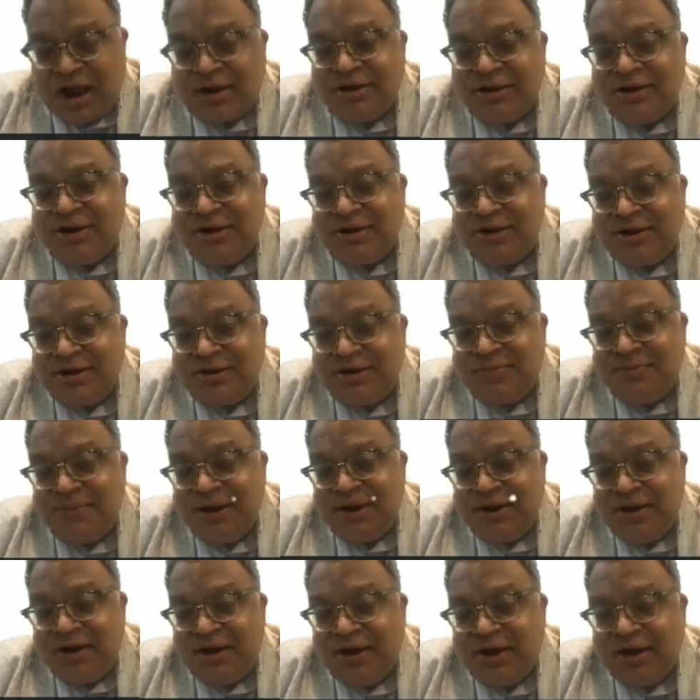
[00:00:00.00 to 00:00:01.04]
And this is
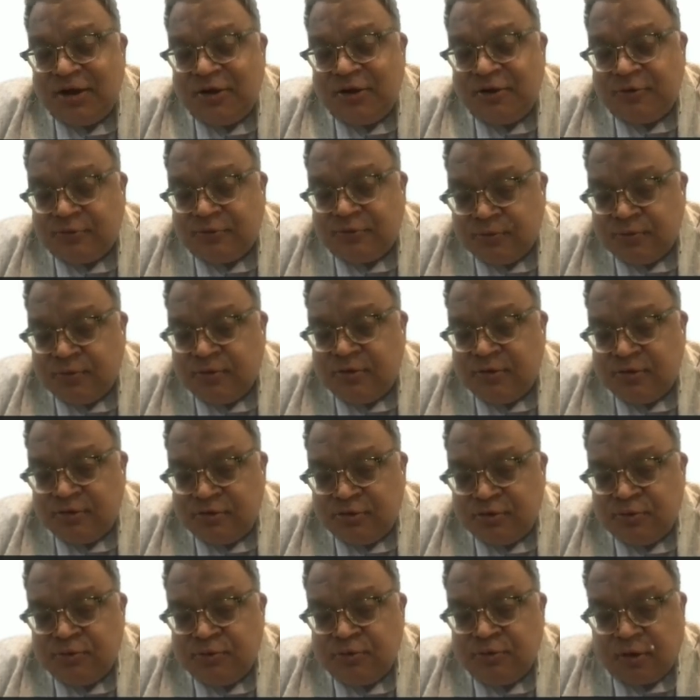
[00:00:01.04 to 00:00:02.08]
mainly
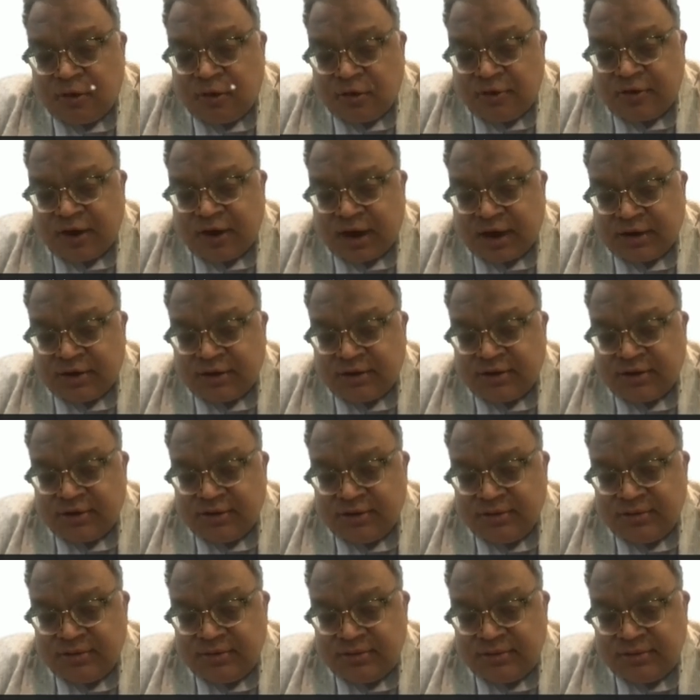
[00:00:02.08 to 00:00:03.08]
controlled through contracts.